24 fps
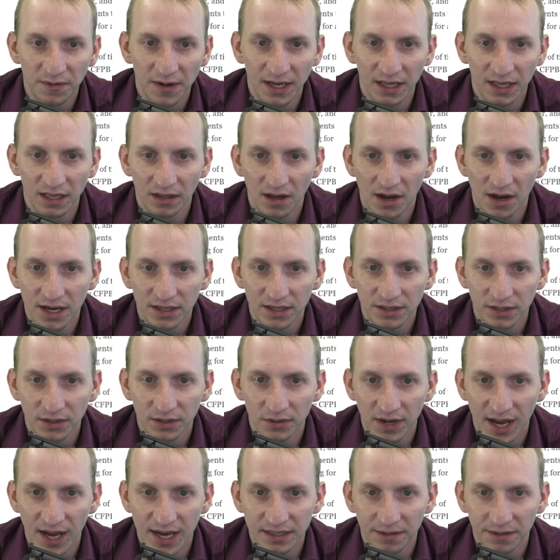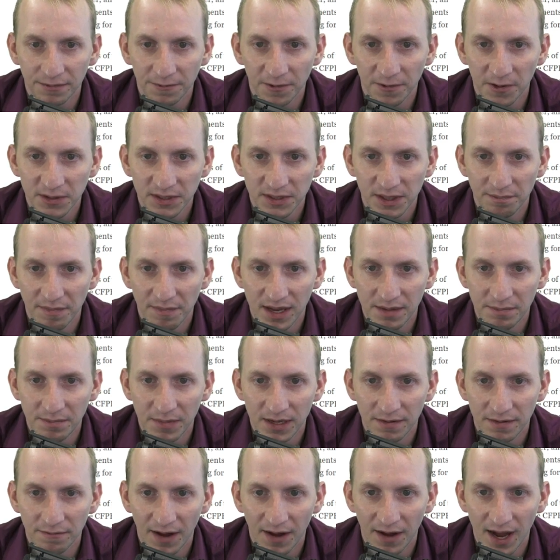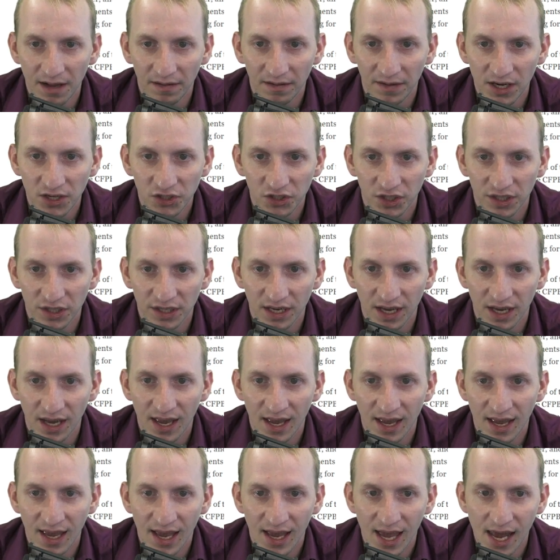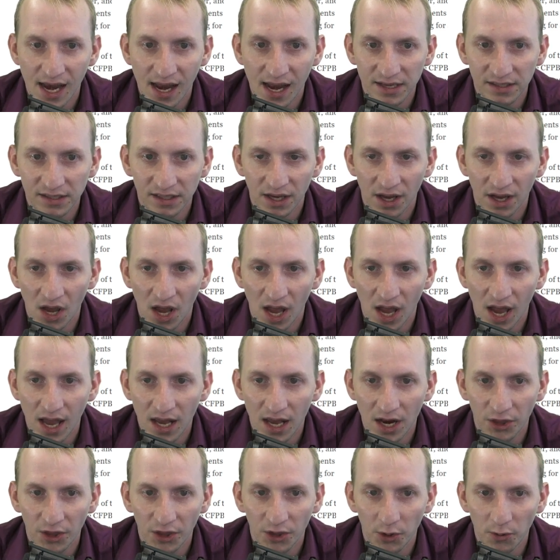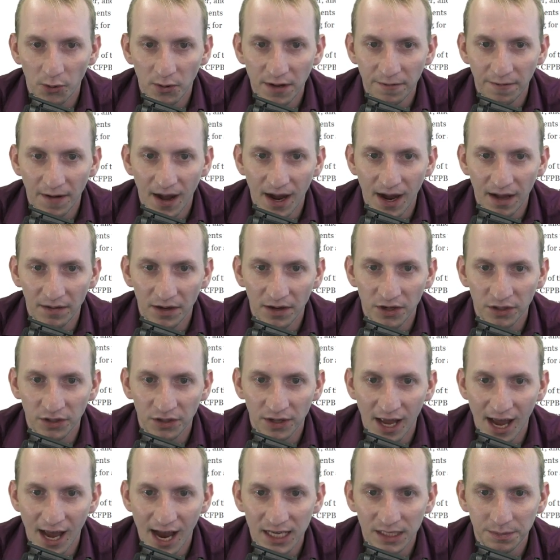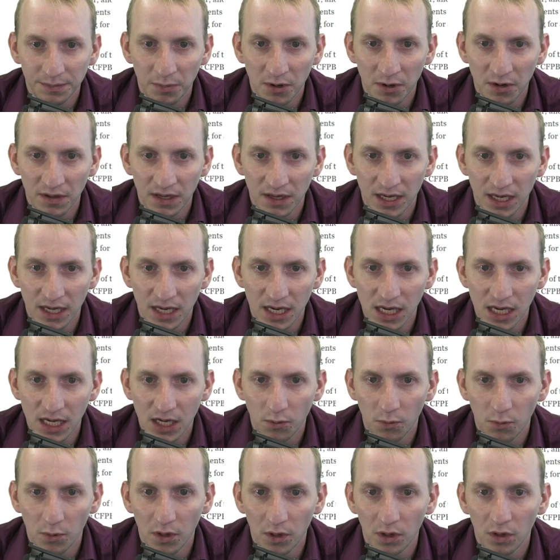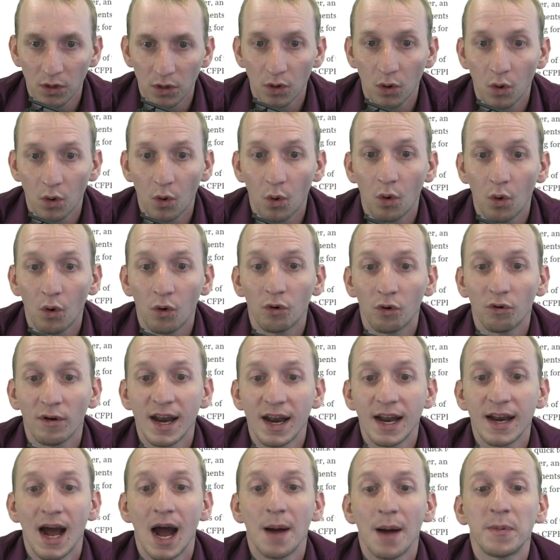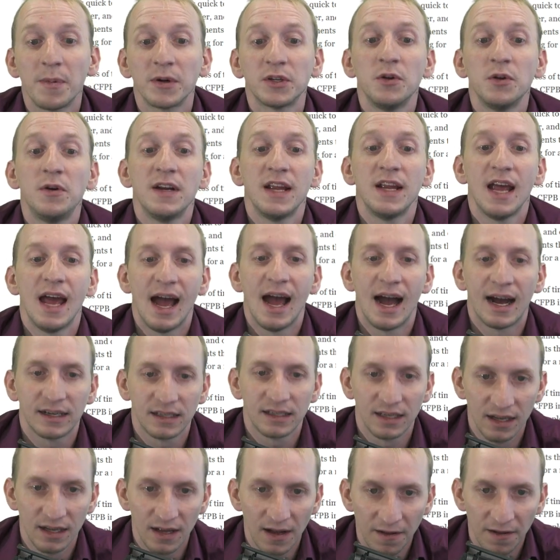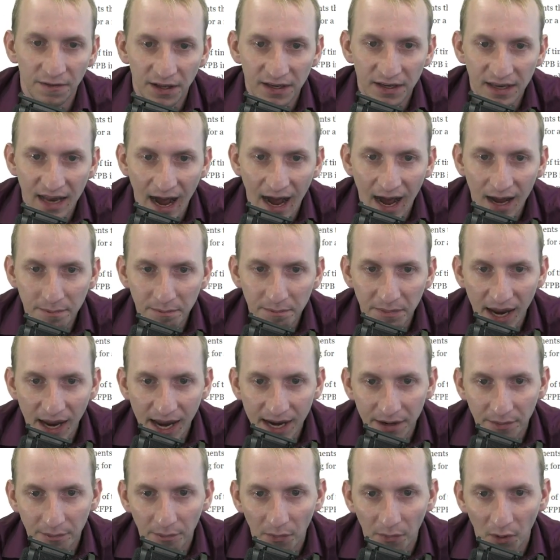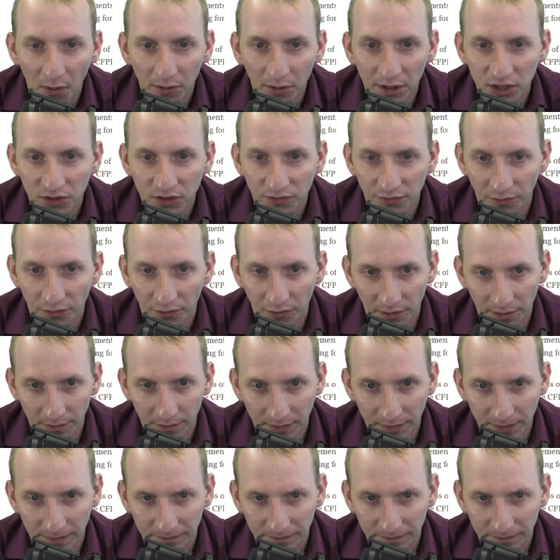the lawsuit as a First Amendment violation and as an authority violation as per the Equal Credit Opportunity Act. The non-bank mortgage firm,